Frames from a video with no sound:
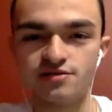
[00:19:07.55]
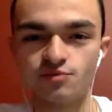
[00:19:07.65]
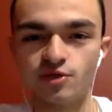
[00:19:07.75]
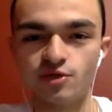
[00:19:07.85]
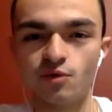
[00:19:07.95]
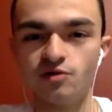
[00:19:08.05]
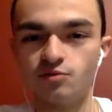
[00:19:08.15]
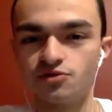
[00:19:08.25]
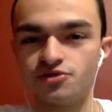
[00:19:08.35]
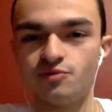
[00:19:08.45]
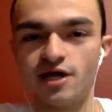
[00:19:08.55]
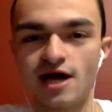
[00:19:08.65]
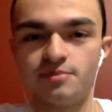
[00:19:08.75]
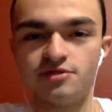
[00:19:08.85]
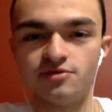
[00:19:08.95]
in week 1, and we'll see what
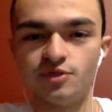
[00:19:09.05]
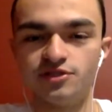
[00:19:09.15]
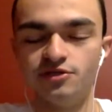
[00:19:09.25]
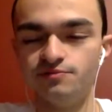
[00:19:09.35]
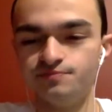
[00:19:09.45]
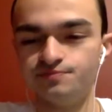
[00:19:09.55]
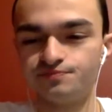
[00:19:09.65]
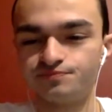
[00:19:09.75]
happens in week 2.